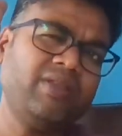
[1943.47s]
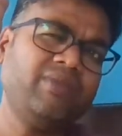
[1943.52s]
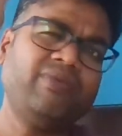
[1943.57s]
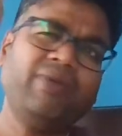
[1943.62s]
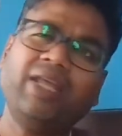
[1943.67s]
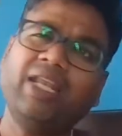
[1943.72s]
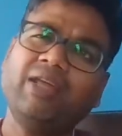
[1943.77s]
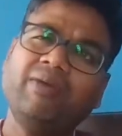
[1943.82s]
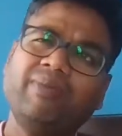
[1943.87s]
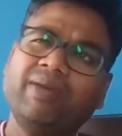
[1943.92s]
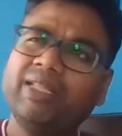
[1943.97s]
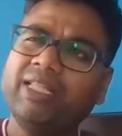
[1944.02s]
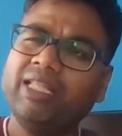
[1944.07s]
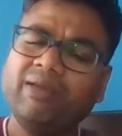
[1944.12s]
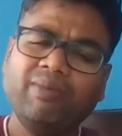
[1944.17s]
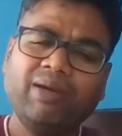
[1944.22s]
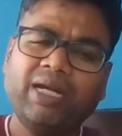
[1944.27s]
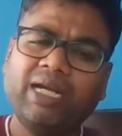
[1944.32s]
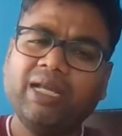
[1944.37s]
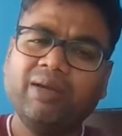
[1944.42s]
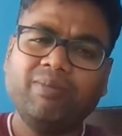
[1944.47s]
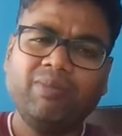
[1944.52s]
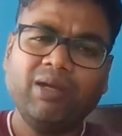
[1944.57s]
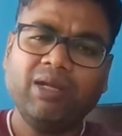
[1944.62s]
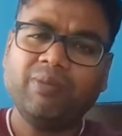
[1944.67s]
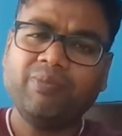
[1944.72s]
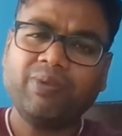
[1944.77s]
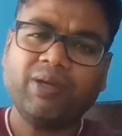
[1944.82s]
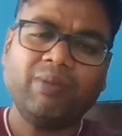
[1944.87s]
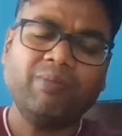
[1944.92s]
whenever they will
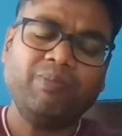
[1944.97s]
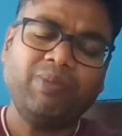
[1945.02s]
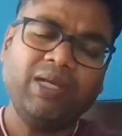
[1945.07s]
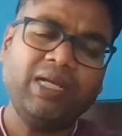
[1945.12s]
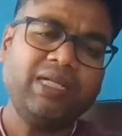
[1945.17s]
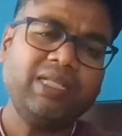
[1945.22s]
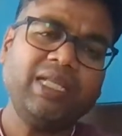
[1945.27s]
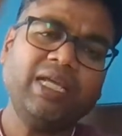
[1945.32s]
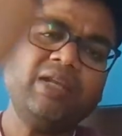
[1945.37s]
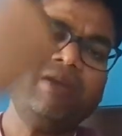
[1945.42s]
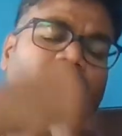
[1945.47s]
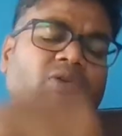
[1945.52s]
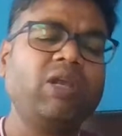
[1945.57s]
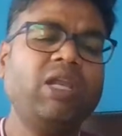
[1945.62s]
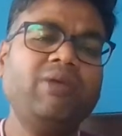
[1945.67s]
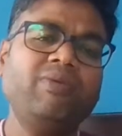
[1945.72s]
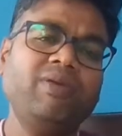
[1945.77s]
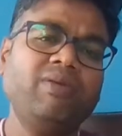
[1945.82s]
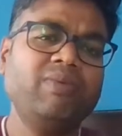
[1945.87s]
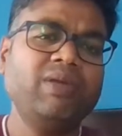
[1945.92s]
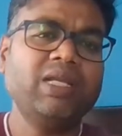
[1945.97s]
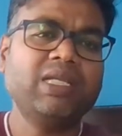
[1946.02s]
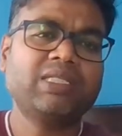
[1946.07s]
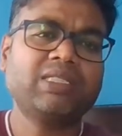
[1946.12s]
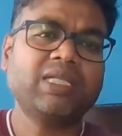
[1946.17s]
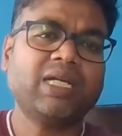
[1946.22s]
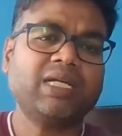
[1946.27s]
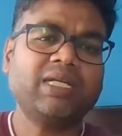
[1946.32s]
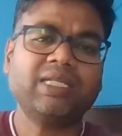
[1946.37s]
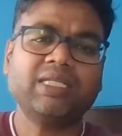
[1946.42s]
develop complete, then only we will
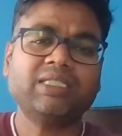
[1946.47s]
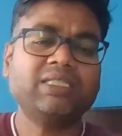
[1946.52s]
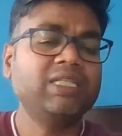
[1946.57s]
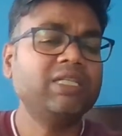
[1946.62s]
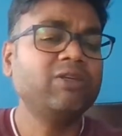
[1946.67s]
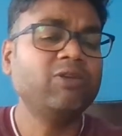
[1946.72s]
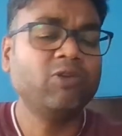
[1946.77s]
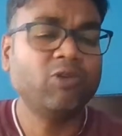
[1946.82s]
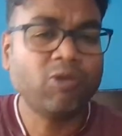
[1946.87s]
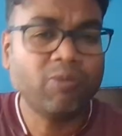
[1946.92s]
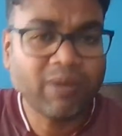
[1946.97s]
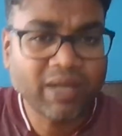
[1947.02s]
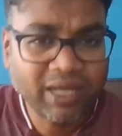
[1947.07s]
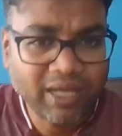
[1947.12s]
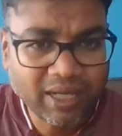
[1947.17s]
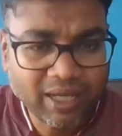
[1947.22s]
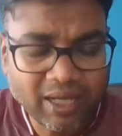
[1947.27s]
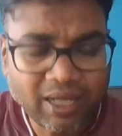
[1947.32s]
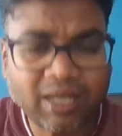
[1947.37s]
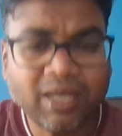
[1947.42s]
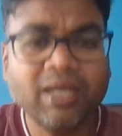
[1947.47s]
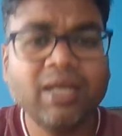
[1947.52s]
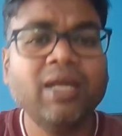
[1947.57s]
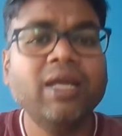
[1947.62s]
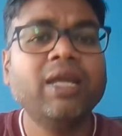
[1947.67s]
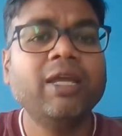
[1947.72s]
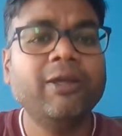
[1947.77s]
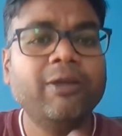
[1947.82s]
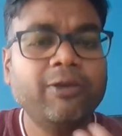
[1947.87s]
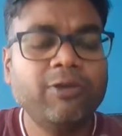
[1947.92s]
start testing. No, bhaiya,
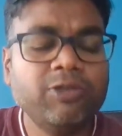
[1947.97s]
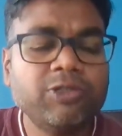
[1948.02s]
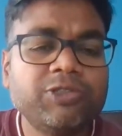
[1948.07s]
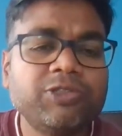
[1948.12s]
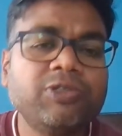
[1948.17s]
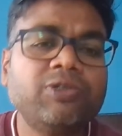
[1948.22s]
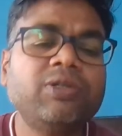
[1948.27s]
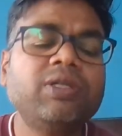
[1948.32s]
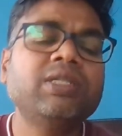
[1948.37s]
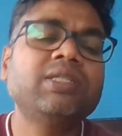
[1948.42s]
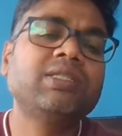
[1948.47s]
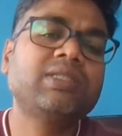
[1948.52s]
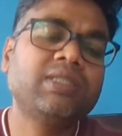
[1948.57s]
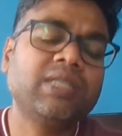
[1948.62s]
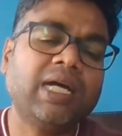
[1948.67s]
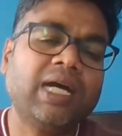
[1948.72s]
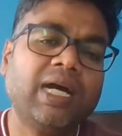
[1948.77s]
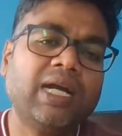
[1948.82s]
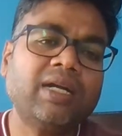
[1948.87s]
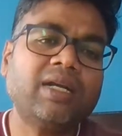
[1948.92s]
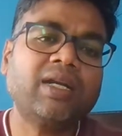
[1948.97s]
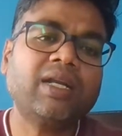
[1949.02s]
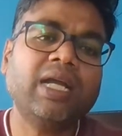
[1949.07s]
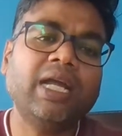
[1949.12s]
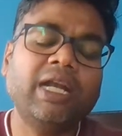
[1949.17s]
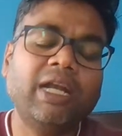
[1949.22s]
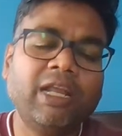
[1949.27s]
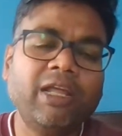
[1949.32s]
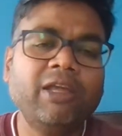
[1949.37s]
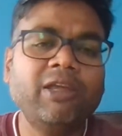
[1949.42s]
you should start
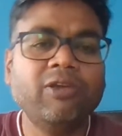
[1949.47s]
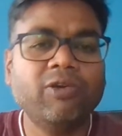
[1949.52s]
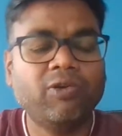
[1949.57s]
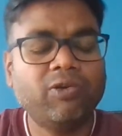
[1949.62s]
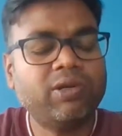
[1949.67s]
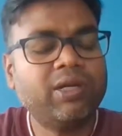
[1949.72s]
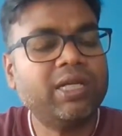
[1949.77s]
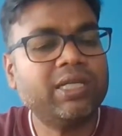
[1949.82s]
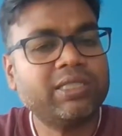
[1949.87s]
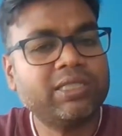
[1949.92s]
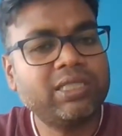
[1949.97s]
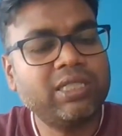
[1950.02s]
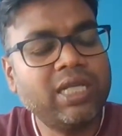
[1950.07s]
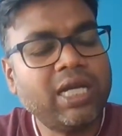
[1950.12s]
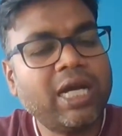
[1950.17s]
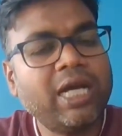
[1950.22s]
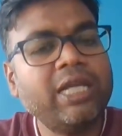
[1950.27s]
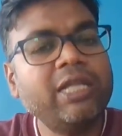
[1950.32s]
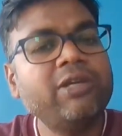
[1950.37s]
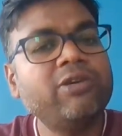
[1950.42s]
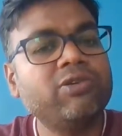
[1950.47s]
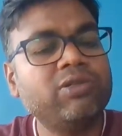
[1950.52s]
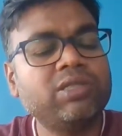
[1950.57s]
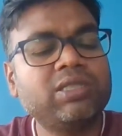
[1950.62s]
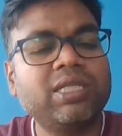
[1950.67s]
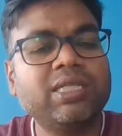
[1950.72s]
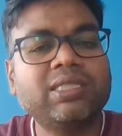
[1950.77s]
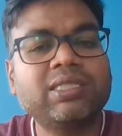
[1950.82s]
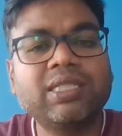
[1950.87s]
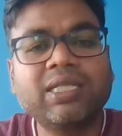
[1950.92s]
writing your test scenarios,
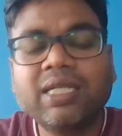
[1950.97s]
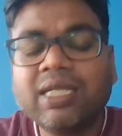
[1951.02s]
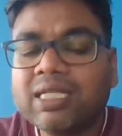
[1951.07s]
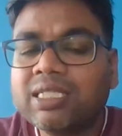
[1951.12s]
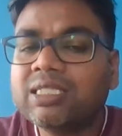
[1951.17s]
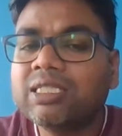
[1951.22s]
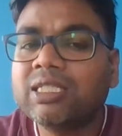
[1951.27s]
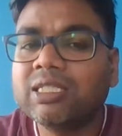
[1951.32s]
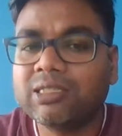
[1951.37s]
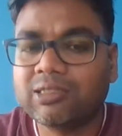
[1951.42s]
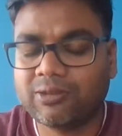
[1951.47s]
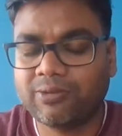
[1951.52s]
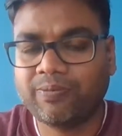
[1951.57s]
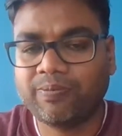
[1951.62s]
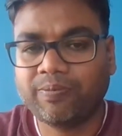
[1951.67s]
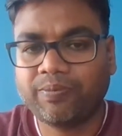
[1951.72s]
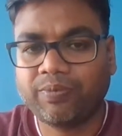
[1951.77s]
test cases,